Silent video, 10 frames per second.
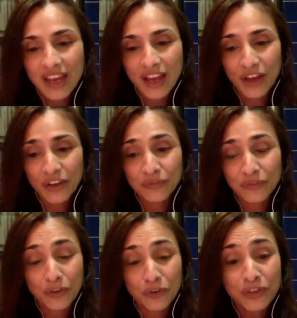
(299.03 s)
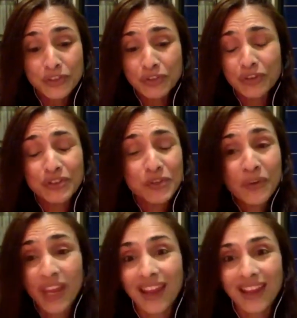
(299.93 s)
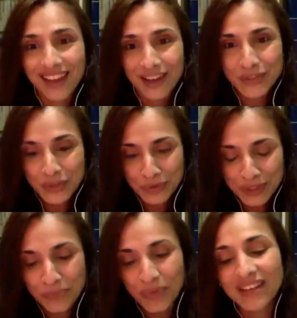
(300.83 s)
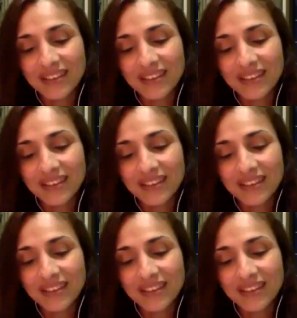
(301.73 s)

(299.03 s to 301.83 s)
it's okay. And yeah, school's a big